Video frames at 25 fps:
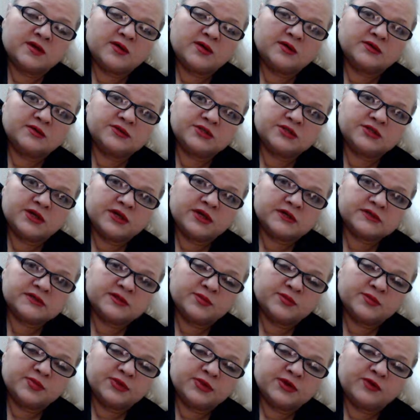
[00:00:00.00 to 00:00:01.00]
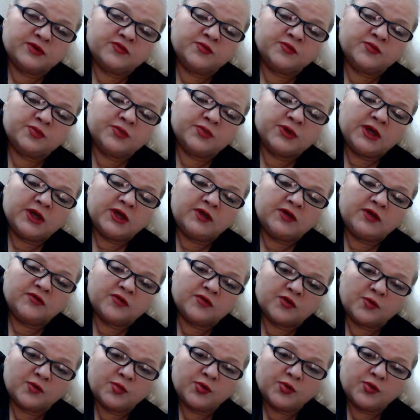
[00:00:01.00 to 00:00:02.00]
she has a bit of
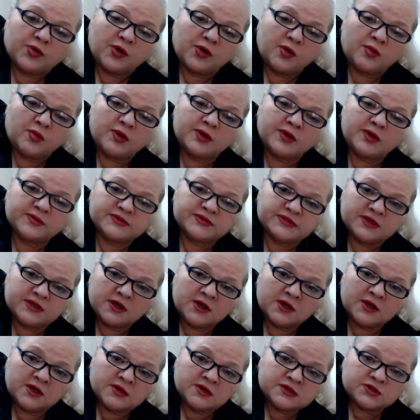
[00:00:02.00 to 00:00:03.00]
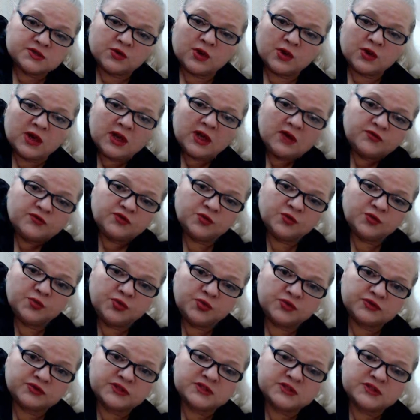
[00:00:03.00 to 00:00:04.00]
behavioral problems, so I have to
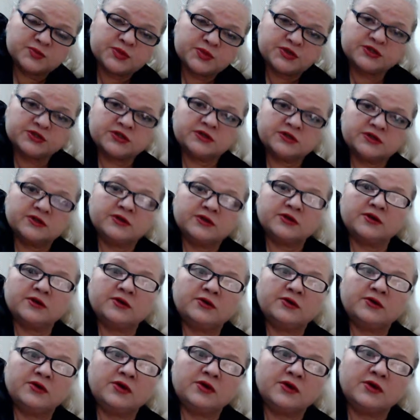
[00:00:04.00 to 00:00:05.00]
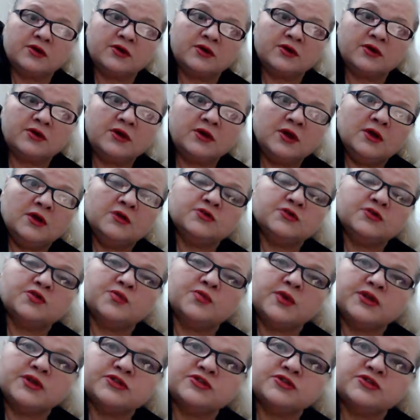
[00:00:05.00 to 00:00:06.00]
put a special gear on her to
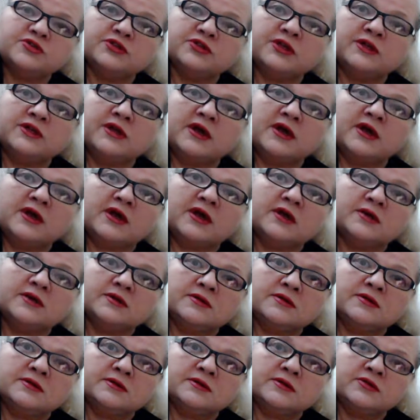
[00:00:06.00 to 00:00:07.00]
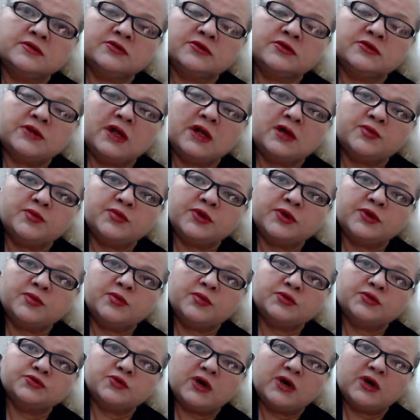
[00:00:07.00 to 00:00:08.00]
make sure that I can now be
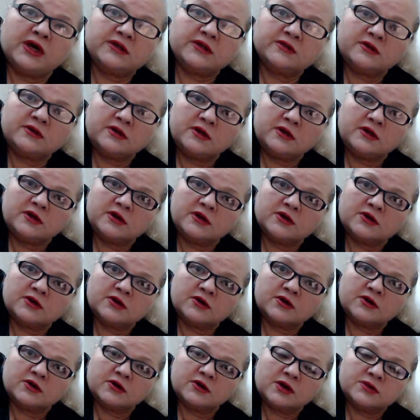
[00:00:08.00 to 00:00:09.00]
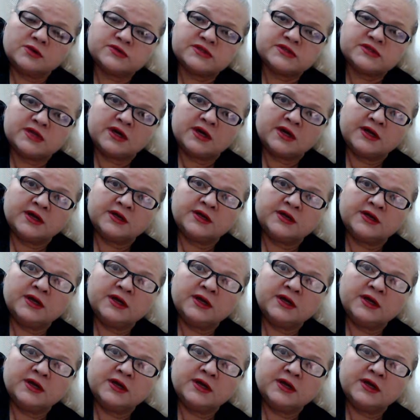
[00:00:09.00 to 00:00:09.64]
able to handle her outside.